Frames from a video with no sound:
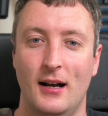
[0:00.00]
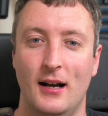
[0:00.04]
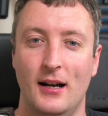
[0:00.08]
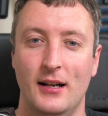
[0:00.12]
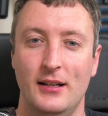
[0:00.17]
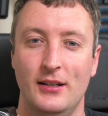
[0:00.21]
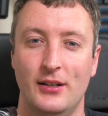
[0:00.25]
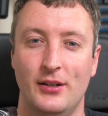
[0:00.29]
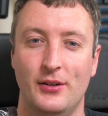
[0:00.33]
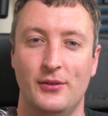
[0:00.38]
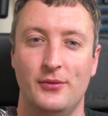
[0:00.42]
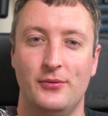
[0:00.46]
I
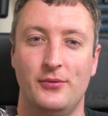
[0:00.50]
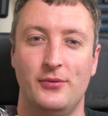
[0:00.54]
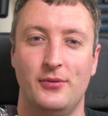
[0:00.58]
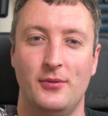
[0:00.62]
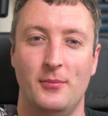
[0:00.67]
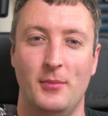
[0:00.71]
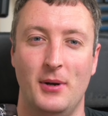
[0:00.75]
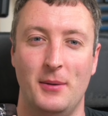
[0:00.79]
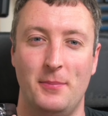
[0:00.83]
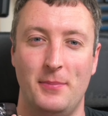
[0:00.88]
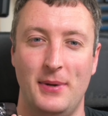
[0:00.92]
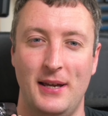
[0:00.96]
love
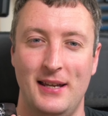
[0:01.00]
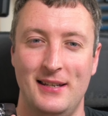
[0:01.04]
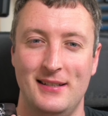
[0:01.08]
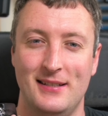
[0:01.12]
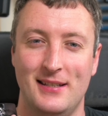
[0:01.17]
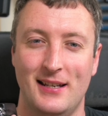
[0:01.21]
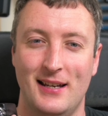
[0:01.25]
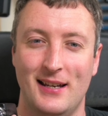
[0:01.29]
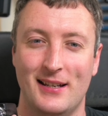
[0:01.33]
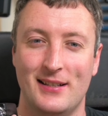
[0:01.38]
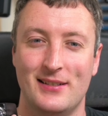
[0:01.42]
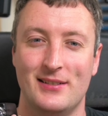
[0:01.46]
my
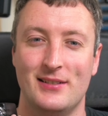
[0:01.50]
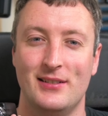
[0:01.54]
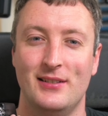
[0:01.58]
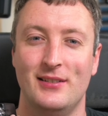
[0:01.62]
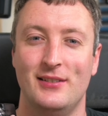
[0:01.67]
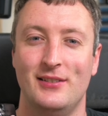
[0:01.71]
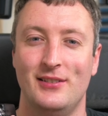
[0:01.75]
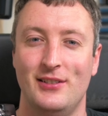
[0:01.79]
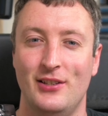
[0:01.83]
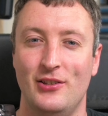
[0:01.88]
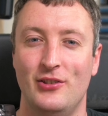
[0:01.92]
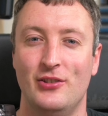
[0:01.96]
Pentax
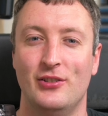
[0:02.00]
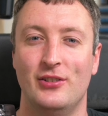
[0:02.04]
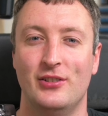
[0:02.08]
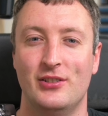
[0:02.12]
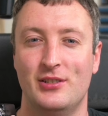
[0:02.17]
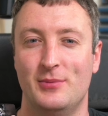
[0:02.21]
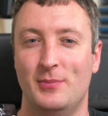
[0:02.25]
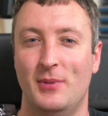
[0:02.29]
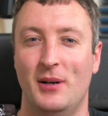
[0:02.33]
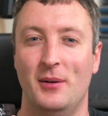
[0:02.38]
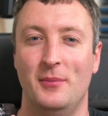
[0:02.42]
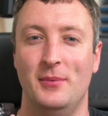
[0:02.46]
digital
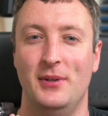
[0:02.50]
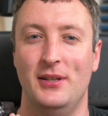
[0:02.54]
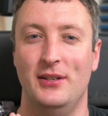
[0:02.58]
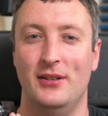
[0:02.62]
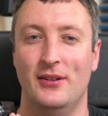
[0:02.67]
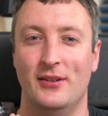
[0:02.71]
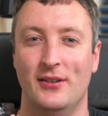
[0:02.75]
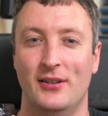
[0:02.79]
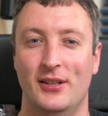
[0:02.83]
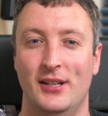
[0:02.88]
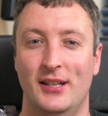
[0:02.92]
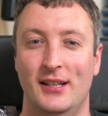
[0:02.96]
spot
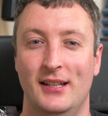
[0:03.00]
meter.